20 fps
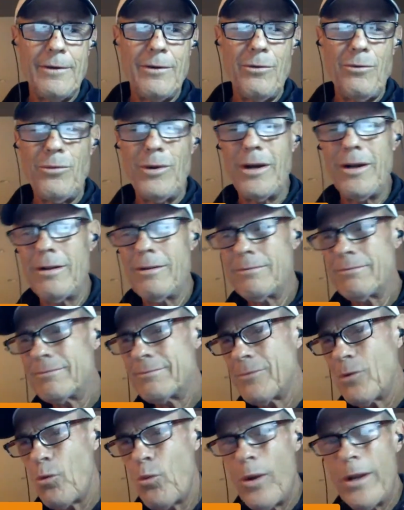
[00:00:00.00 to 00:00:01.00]
Well,
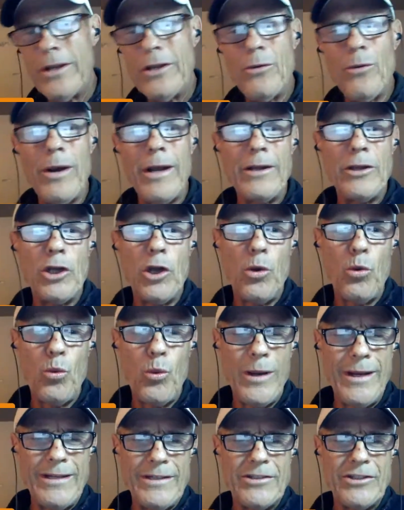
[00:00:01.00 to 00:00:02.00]
when do I know
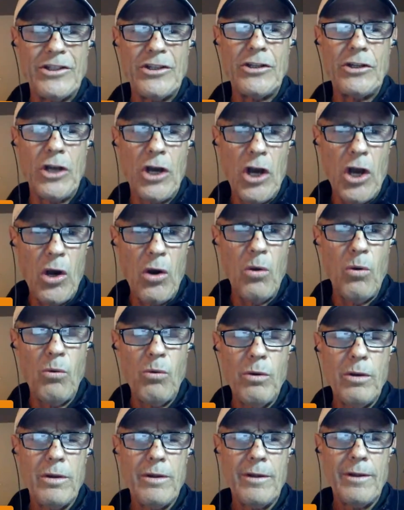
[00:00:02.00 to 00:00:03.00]
when to
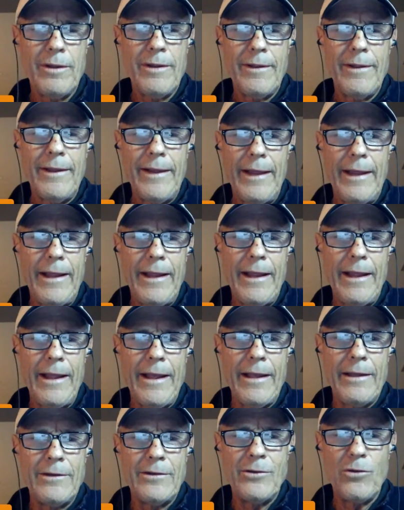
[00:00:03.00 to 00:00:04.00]
go,
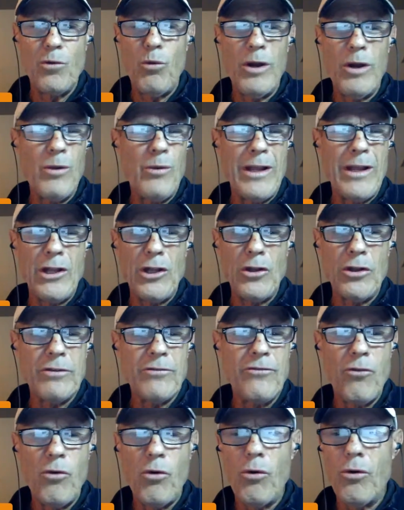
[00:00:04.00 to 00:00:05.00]
and what do I look
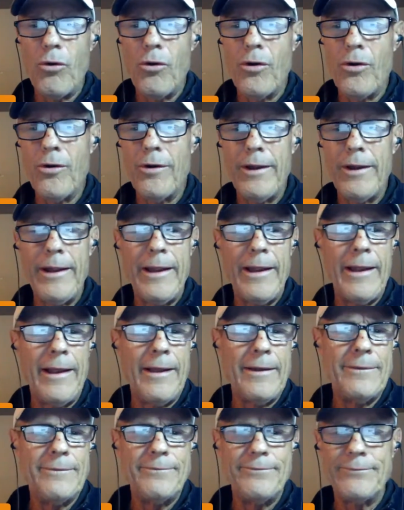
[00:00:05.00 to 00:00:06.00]
for,
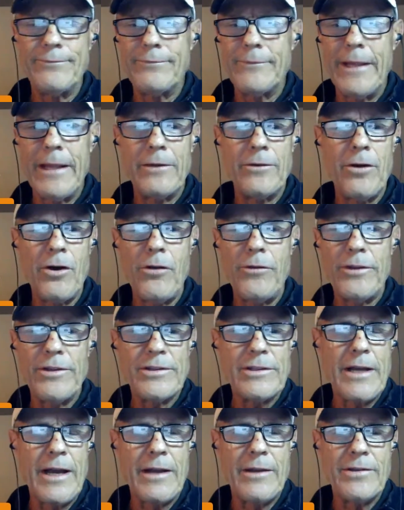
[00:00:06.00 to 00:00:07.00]
and all
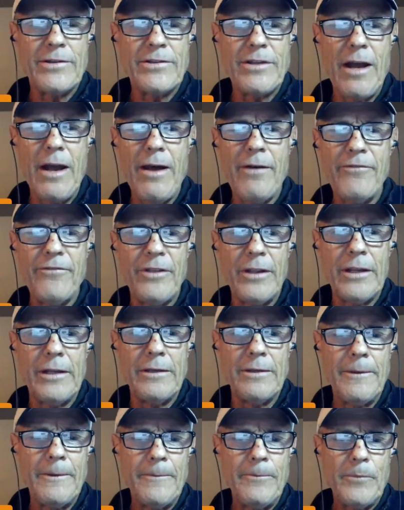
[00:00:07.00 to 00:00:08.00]
this kind of stuff?
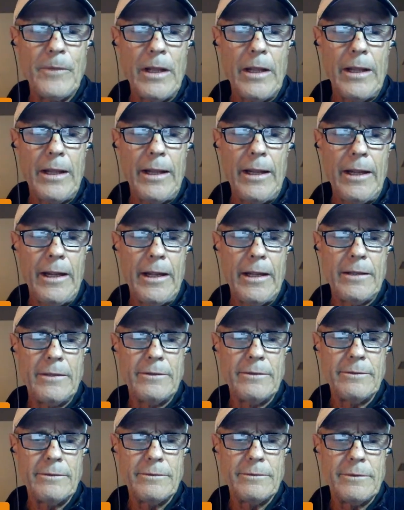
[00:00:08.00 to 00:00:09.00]
And
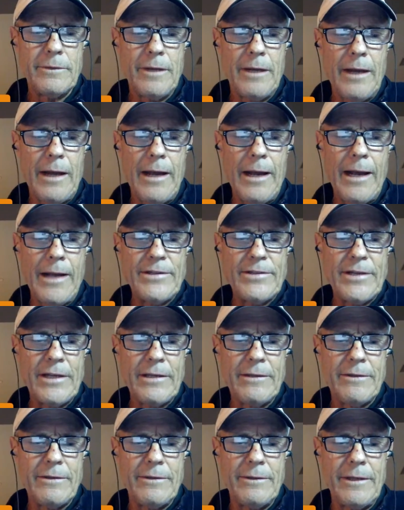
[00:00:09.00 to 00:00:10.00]
I
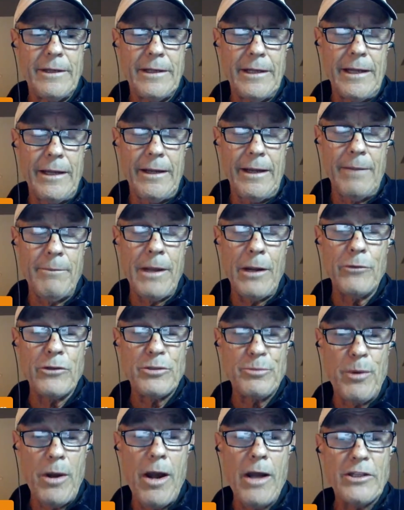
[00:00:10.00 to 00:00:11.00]
said, and my
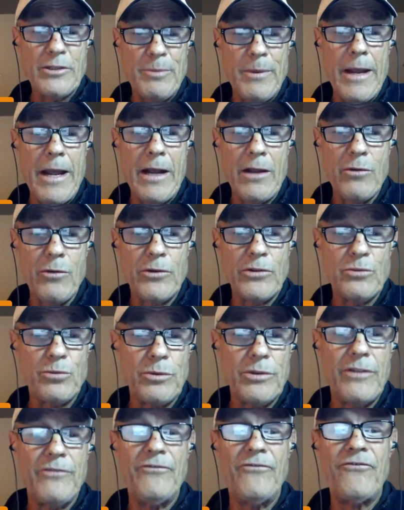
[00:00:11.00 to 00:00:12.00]
response back was,
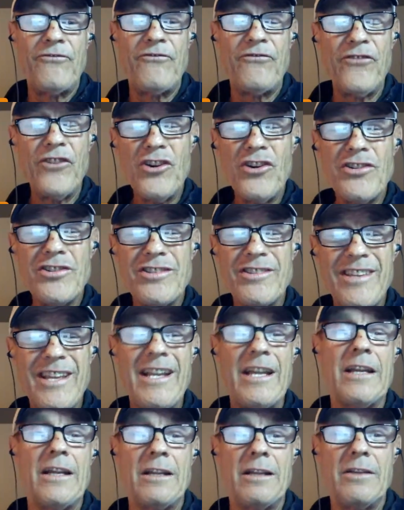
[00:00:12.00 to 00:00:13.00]
well, the first
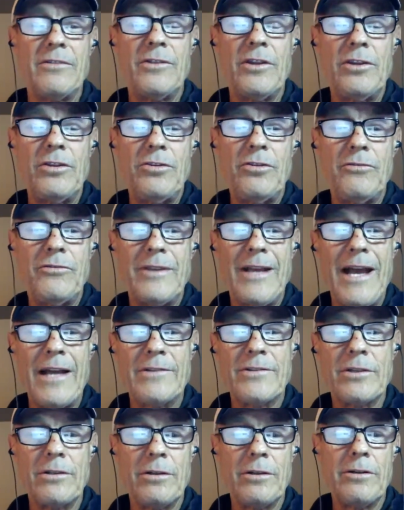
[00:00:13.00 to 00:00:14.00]
thing that you've
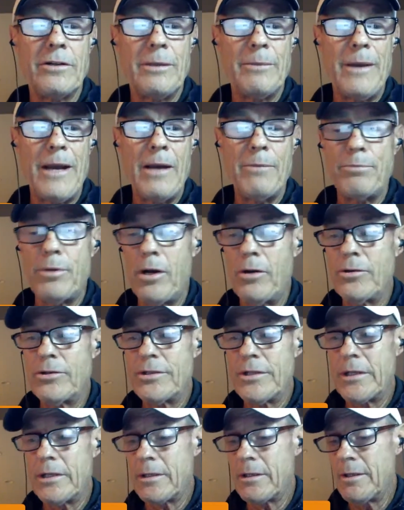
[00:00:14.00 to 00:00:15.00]
got to learn about
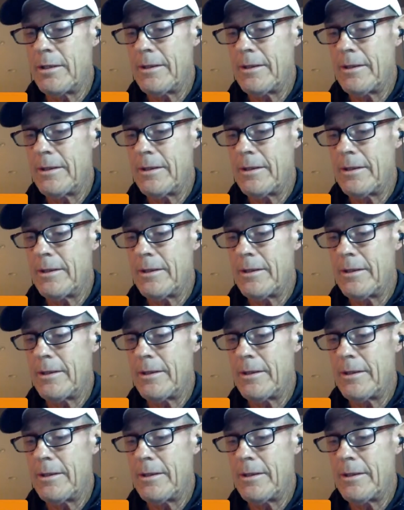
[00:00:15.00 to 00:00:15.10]
poaching